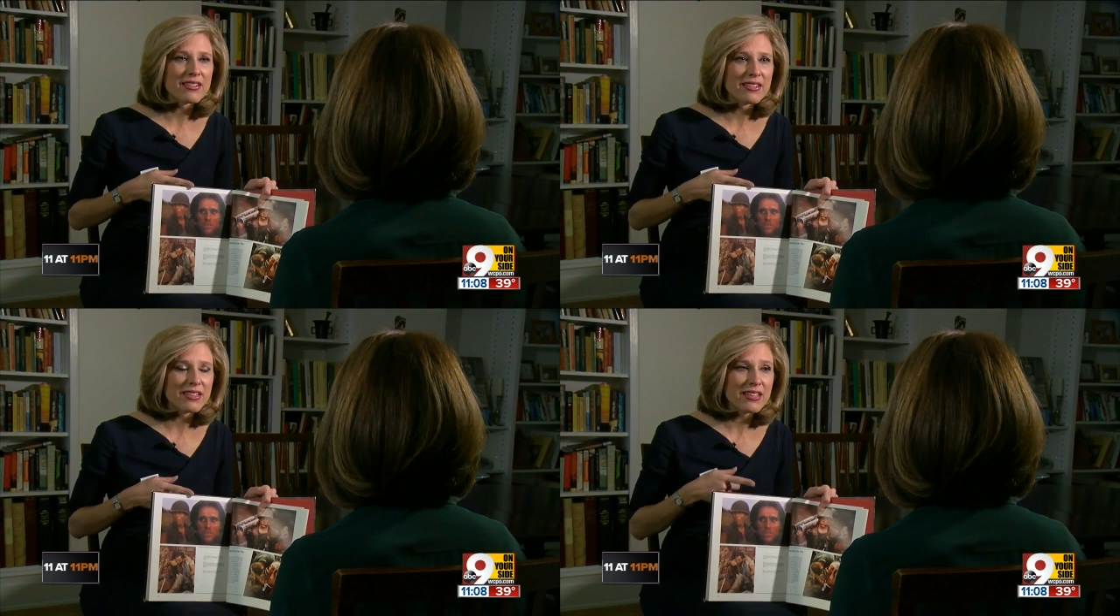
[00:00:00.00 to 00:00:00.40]

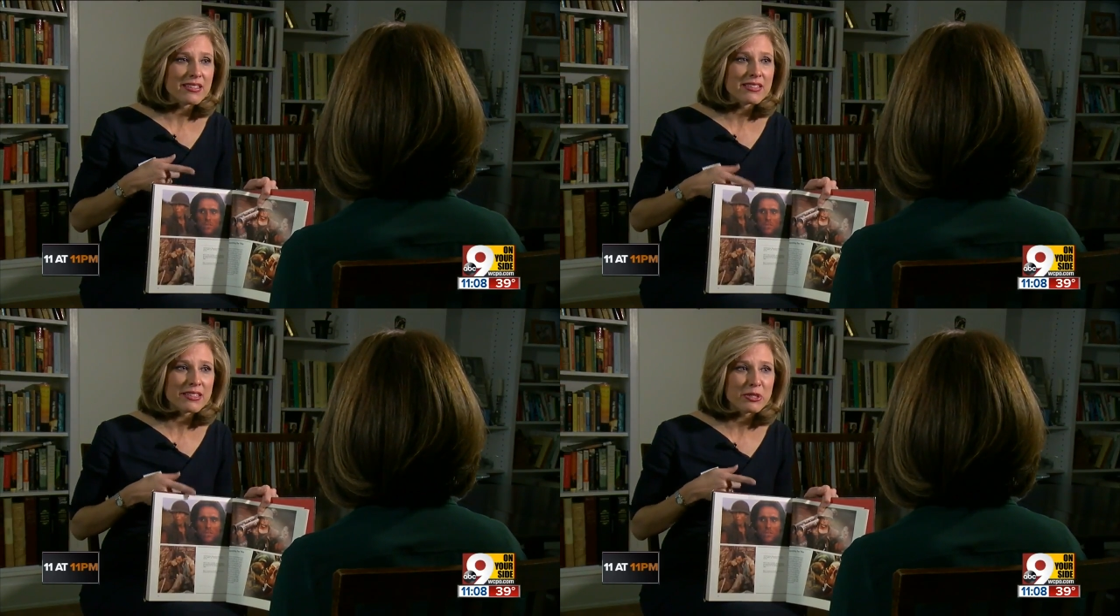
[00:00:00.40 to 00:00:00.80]

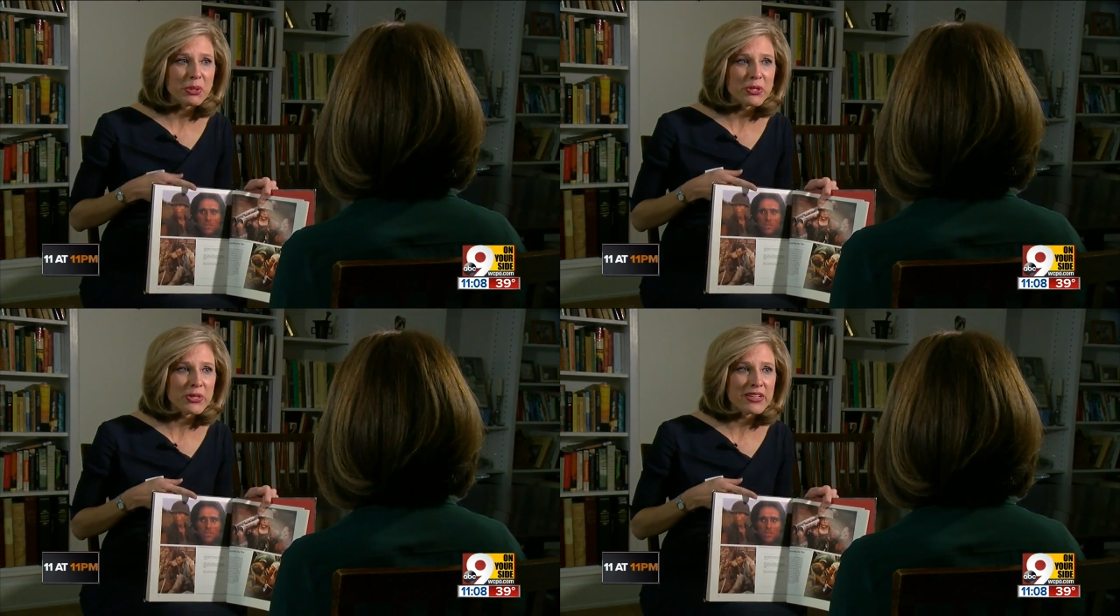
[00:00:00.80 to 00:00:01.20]
his
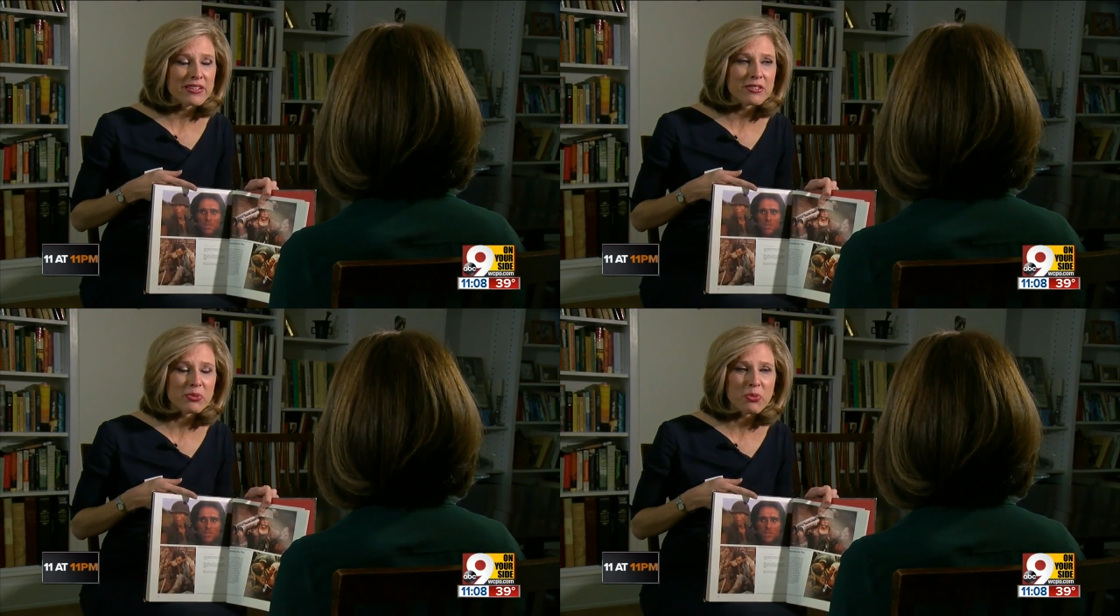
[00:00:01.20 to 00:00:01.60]

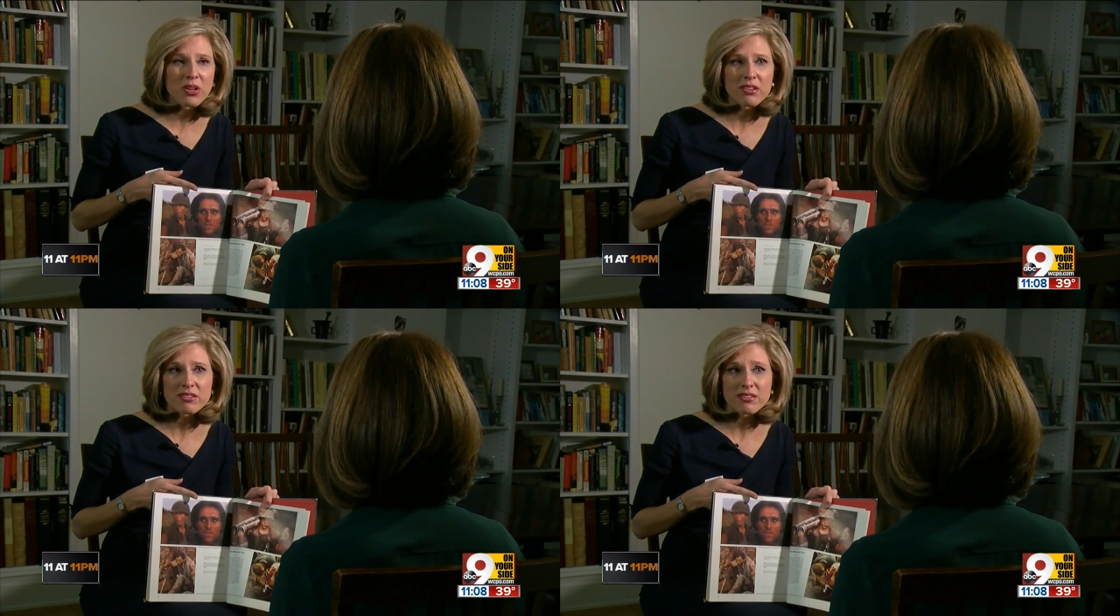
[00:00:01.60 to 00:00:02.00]
experience
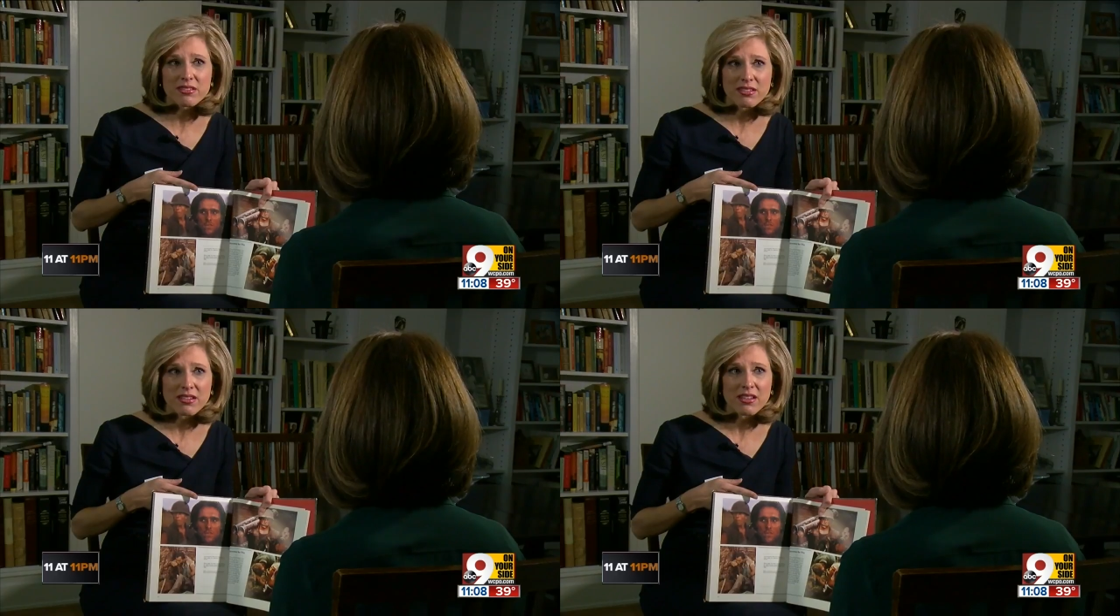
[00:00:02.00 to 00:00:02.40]
was
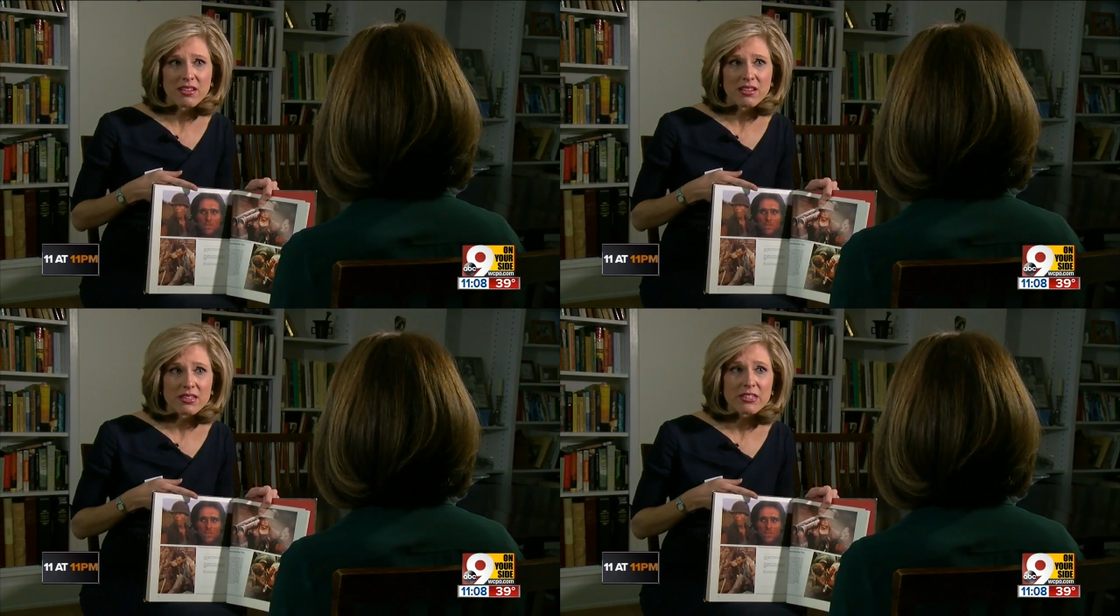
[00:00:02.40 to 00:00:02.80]

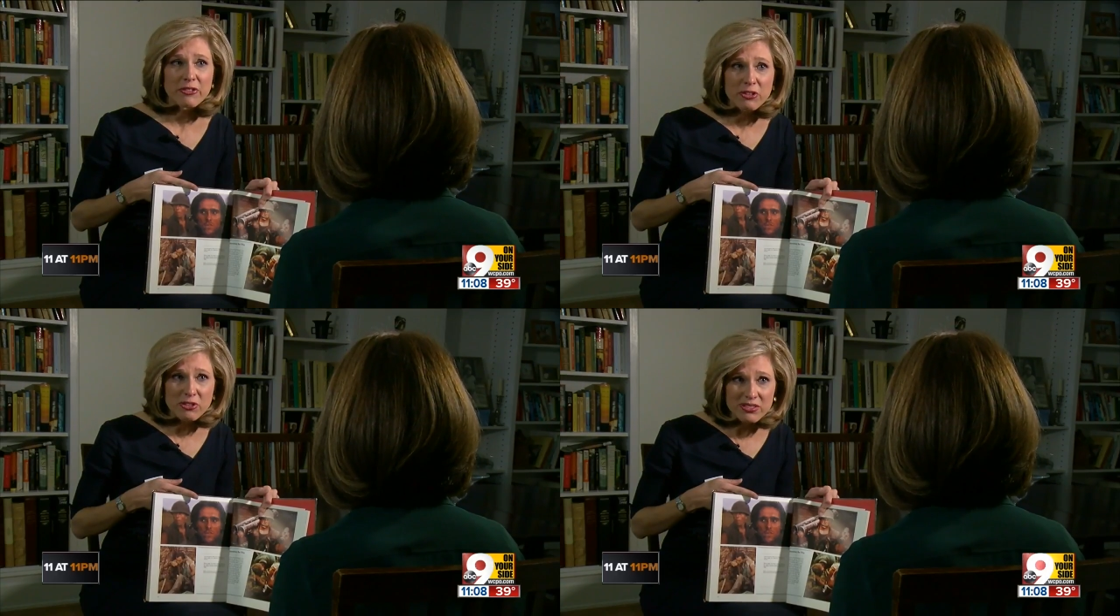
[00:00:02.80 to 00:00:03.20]

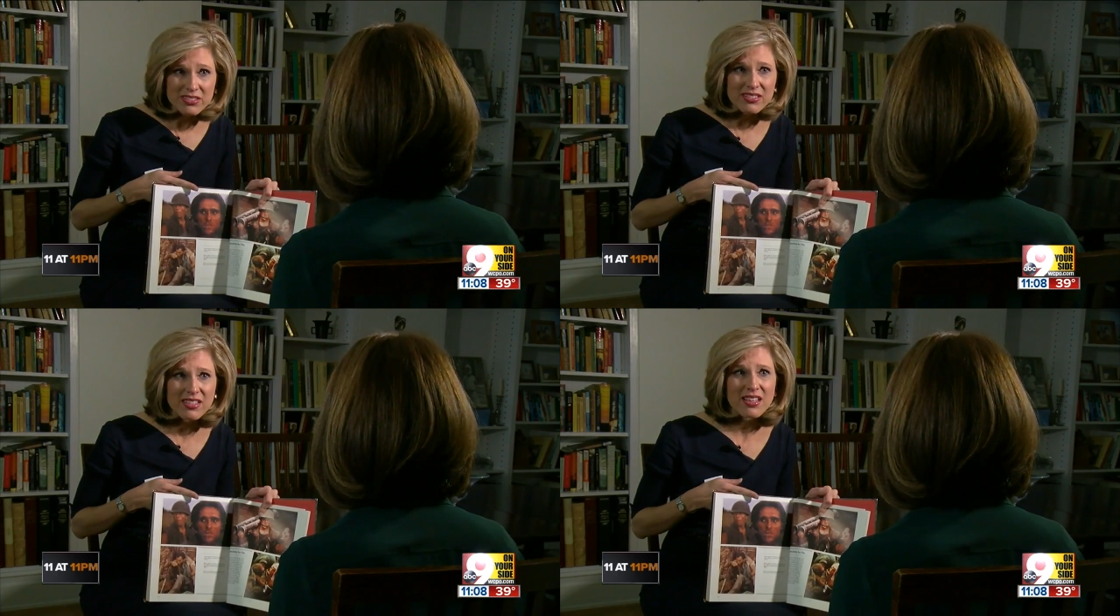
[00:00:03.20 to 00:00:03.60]
difficult
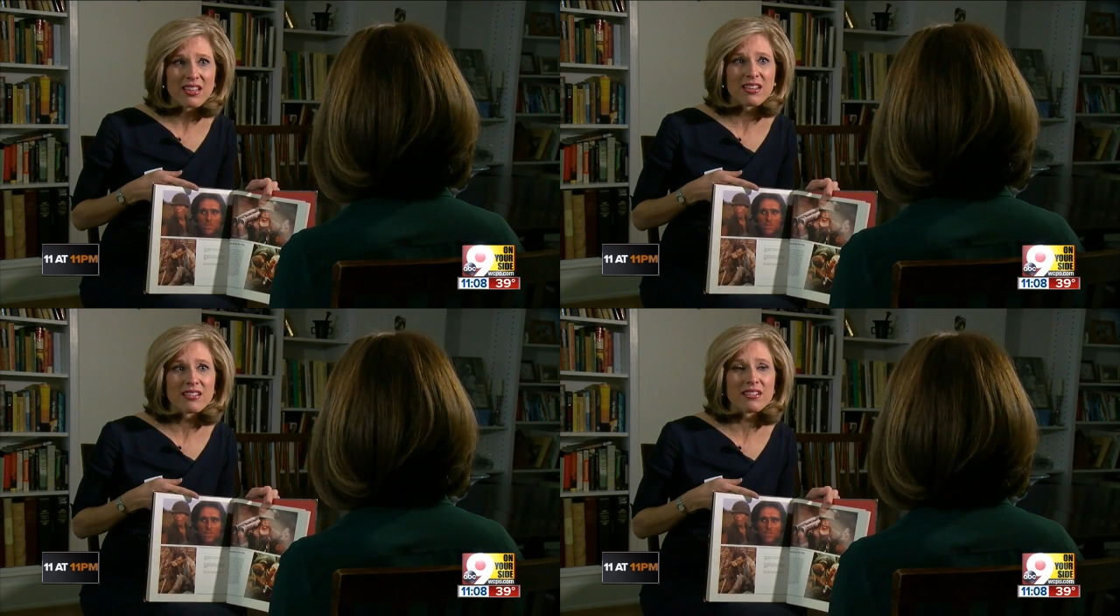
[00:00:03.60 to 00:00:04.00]

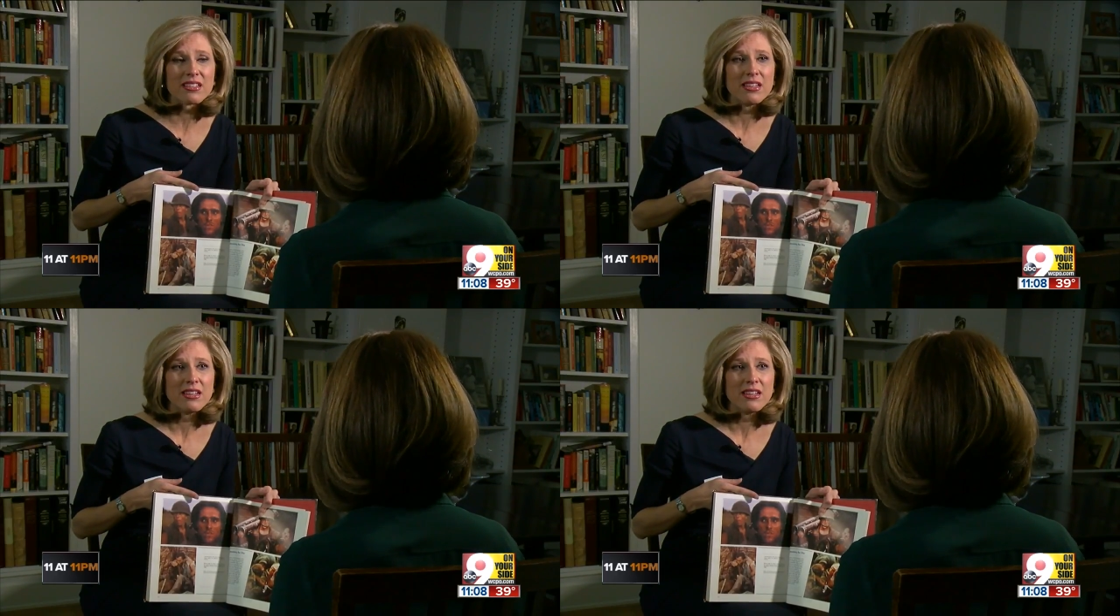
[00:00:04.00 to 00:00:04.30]
and